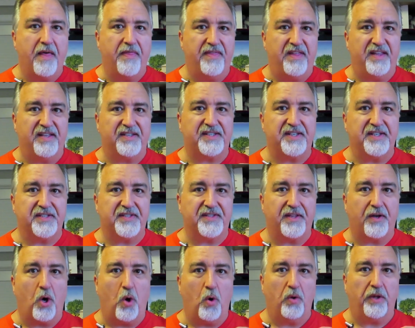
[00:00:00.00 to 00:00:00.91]
This is
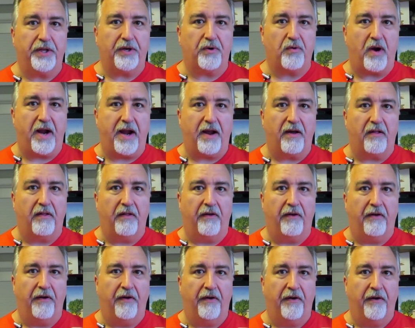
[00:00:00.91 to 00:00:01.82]
the holy
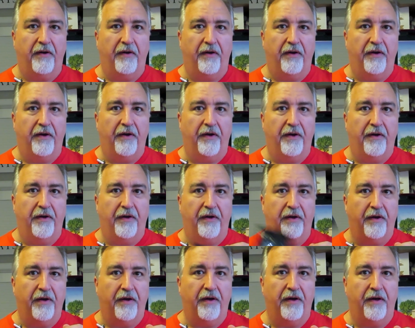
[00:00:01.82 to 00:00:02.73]
grail
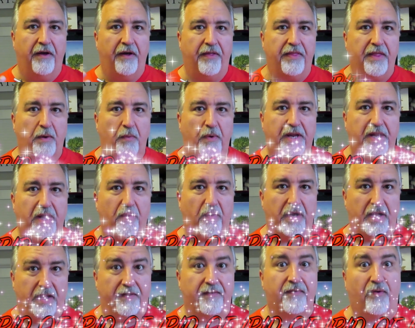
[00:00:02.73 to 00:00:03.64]
that we get
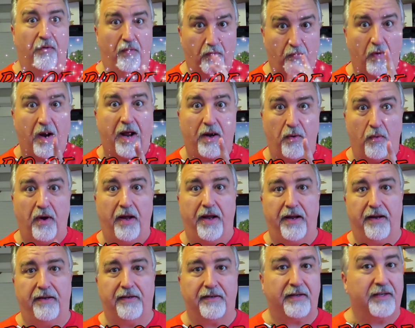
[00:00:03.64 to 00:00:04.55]
rid of right
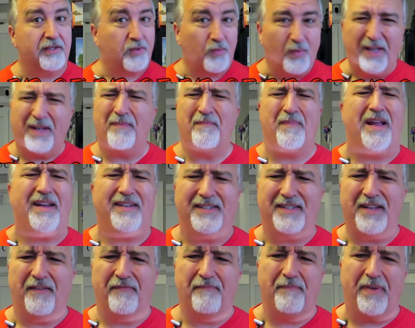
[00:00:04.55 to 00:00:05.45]
away, because we can make
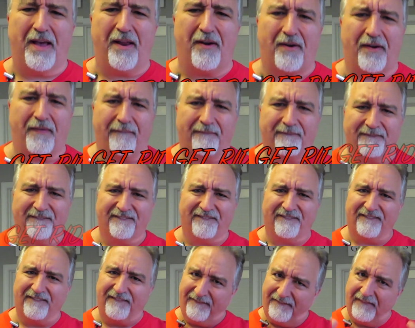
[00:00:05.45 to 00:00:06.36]
stuff better.
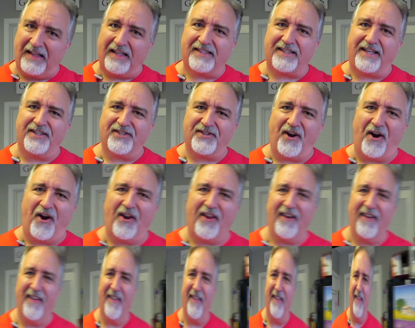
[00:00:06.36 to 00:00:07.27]
Let's get started.